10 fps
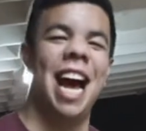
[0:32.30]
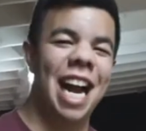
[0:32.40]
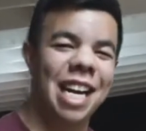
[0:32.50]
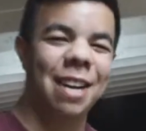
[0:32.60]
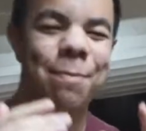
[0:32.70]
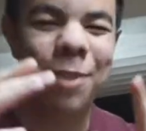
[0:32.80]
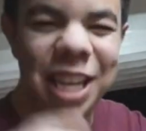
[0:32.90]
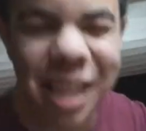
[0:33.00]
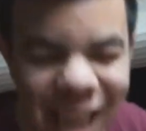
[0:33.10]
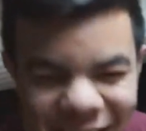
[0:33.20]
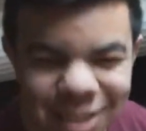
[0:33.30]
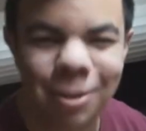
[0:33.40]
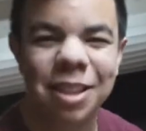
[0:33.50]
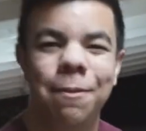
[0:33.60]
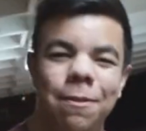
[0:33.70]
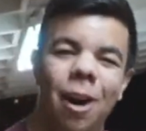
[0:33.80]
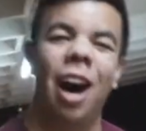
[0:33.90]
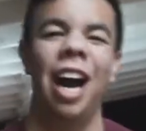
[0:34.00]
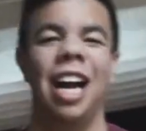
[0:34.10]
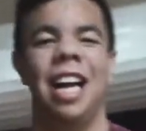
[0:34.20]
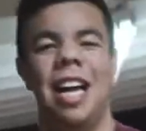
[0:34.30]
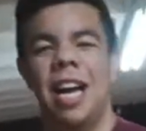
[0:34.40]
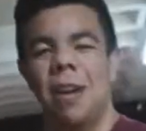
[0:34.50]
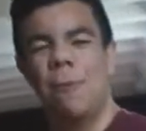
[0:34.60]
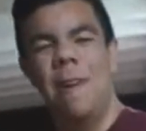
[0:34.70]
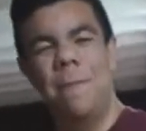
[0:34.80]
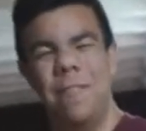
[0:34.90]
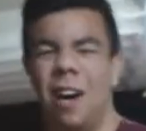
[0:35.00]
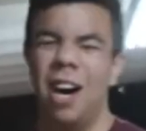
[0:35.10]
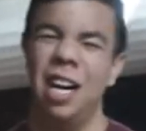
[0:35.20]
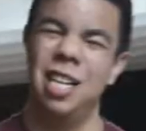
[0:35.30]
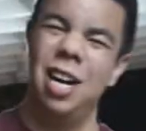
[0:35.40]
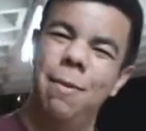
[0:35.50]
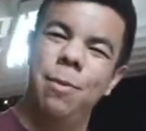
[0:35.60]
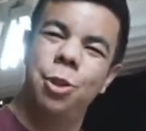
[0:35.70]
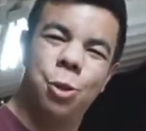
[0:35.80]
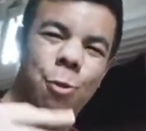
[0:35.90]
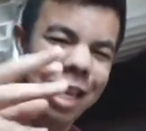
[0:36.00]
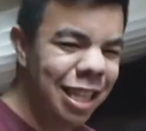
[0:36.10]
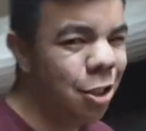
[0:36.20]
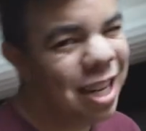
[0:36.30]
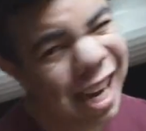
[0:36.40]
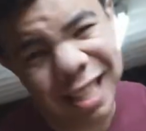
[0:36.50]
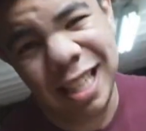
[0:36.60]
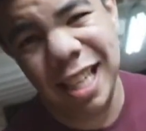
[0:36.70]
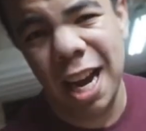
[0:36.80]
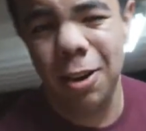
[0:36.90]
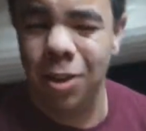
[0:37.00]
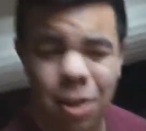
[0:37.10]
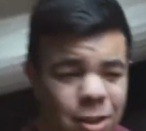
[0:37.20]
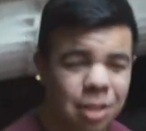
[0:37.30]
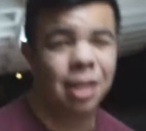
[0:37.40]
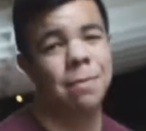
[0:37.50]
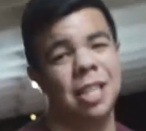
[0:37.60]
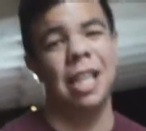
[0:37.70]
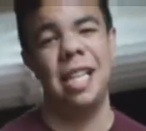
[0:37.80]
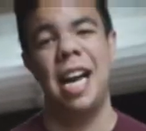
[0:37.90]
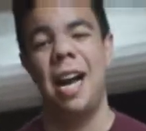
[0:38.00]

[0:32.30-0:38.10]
I am bringing you guys with the vlog, vlog number 2019, I don't know, something like